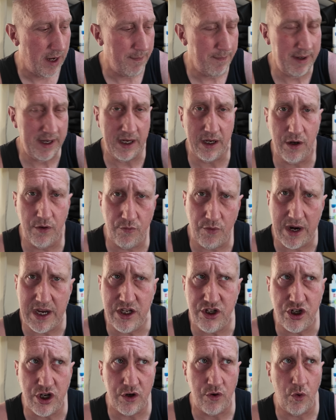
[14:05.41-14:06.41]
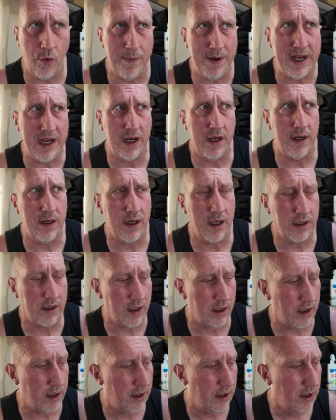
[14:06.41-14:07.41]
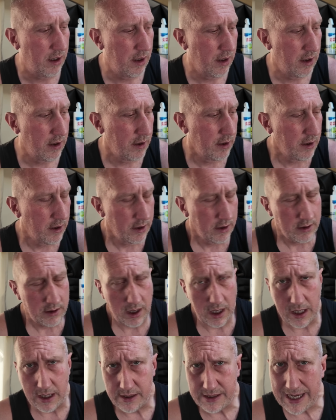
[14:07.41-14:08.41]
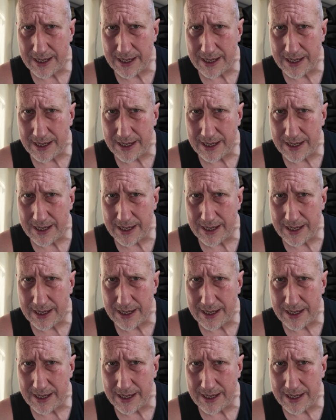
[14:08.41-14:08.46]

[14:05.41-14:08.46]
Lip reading: being a ranger or being a